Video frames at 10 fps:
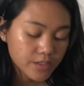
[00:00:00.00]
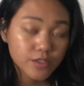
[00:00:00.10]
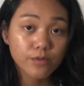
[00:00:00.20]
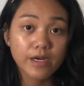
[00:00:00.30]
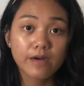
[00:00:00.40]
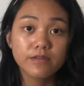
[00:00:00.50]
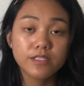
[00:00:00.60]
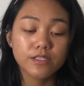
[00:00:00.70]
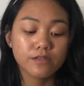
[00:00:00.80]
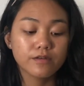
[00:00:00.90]
So what I would
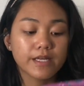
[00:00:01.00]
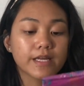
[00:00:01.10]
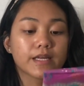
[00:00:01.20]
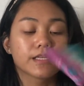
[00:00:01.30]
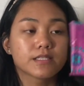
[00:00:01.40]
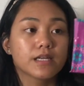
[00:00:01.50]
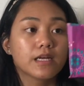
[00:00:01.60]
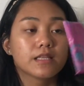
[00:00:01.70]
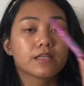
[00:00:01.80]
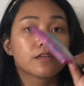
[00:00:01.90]
do is
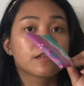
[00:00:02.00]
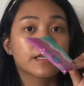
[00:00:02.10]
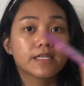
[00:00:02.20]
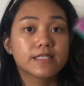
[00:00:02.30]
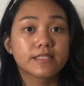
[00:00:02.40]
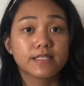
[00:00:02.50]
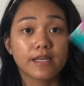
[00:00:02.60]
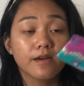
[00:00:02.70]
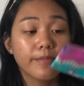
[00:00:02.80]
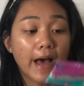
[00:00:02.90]
literally
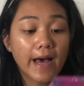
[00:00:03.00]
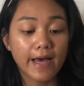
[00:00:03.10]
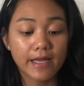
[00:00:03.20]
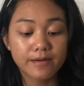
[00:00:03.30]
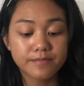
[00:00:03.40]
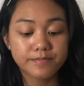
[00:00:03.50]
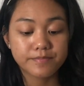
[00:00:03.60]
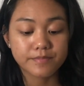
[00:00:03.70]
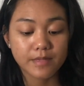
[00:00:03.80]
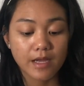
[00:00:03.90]
take a pad,
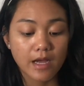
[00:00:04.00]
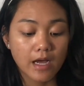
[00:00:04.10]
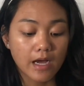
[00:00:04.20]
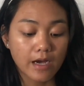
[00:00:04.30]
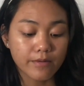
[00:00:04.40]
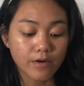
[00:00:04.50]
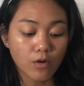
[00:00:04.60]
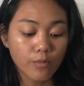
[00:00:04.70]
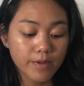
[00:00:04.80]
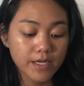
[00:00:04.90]
I would
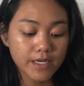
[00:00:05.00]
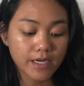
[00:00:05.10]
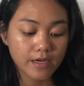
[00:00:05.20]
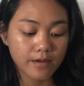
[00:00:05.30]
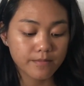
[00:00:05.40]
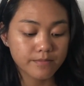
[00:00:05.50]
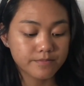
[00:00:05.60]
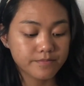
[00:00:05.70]
open it up,